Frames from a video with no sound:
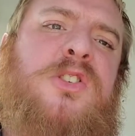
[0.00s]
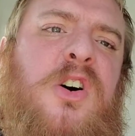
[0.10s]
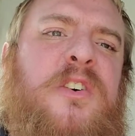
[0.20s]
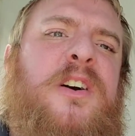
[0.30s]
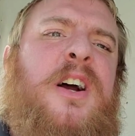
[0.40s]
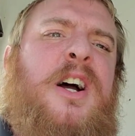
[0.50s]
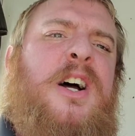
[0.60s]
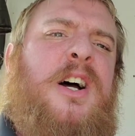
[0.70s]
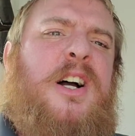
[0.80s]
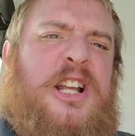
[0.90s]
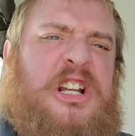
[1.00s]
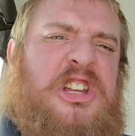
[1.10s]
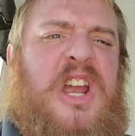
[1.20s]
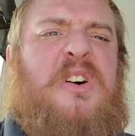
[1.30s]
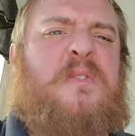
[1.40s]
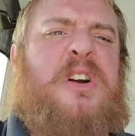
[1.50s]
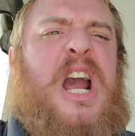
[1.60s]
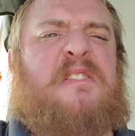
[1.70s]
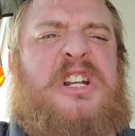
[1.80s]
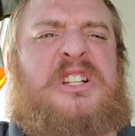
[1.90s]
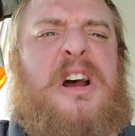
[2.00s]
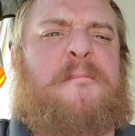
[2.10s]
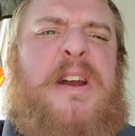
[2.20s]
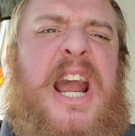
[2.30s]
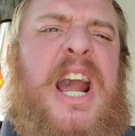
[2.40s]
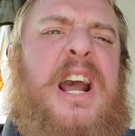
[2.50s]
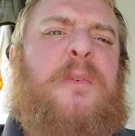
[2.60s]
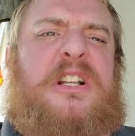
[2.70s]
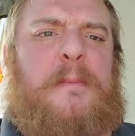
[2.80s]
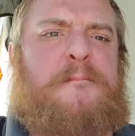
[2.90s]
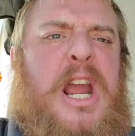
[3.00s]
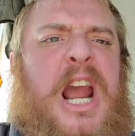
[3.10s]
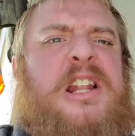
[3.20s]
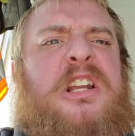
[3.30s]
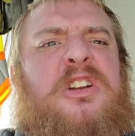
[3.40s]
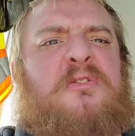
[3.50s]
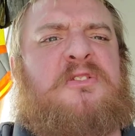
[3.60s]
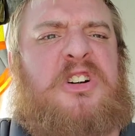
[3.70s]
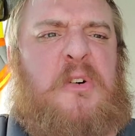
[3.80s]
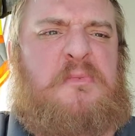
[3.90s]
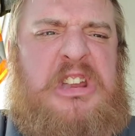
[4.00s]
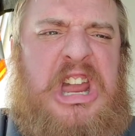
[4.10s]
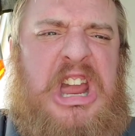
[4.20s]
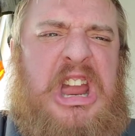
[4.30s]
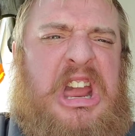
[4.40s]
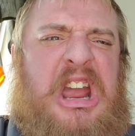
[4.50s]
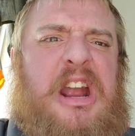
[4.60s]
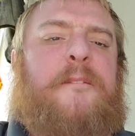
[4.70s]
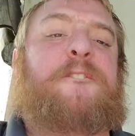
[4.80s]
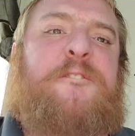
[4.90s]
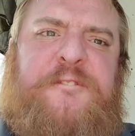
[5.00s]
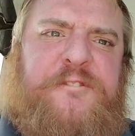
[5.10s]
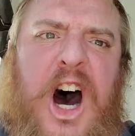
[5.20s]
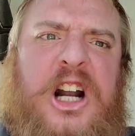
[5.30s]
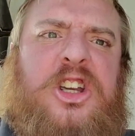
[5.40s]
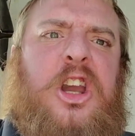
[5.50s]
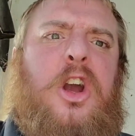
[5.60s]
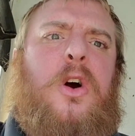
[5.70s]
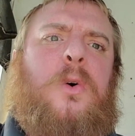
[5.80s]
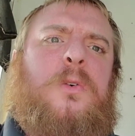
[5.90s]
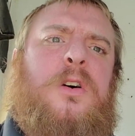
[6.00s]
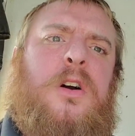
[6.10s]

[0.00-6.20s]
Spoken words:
over. Like, you have to demand, we demand that you go, fuck you.